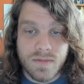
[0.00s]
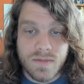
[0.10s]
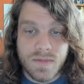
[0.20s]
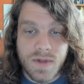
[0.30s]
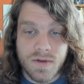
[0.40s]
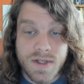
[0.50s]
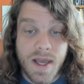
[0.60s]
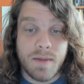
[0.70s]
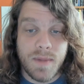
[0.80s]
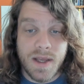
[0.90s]
you know,
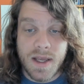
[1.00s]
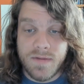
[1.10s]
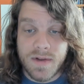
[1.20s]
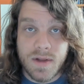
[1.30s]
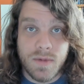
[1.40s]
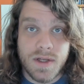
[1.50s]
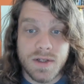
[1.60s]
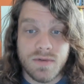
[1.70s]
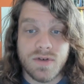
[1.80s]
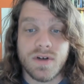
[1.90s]
take being given that we need to
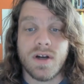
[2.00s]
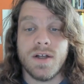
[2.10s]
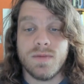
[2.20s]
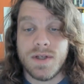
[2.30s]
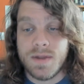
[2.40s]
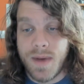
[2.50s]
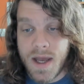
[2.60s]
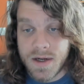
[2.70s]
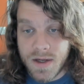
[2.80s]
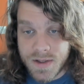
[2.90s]
restrict guns, we need to
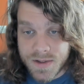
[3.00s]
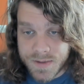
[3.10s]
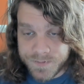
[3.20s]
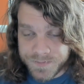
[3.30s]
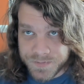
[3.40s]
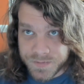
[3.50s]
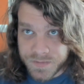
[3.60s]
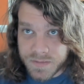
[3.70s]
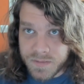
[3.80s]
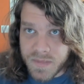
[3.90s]
ban guns.
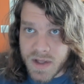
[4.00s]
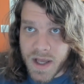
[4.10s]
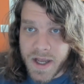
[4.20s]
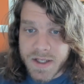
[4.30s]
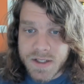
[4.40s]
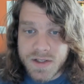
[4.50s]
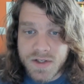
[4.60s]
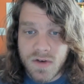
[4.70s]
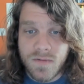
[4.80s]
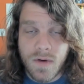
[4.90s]
It's
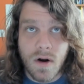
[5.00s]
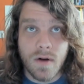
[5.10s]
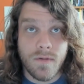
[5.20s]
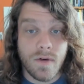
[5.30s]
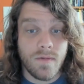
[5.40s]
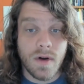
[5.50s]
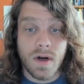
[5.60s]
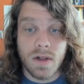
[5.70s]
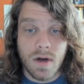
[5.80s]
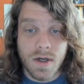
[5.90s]
so far for a
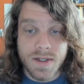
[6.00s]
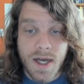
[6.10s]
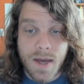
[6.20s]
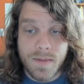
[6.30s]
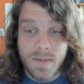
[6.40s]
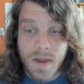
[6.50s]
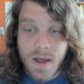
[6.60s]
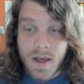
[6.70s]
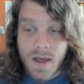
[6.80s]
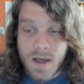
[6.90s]
very long time
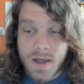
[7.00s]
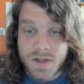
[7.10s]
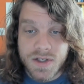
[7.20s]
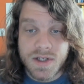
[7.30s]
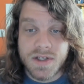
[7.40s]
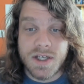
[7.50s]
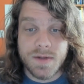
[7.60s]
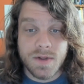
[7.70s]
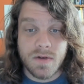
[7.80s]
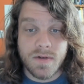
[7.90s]
it just
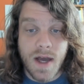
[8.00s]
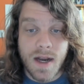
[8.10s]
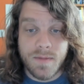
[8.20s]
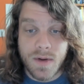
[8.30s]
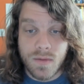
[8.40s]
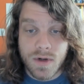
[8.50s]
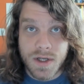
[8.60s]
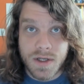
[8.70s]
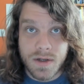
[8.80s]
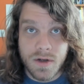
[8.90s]
seems to not have been
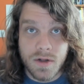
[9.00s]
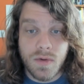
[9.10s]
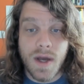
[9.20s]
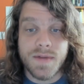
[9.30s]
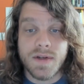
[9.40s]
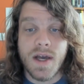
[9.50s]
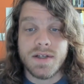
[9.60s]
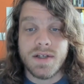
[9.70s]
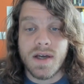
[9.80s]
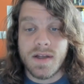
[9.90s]
working. You know, you had the
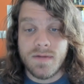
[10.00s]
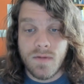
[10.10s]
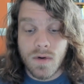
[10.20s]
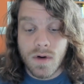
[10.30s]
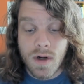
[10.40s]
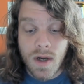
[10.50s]
1994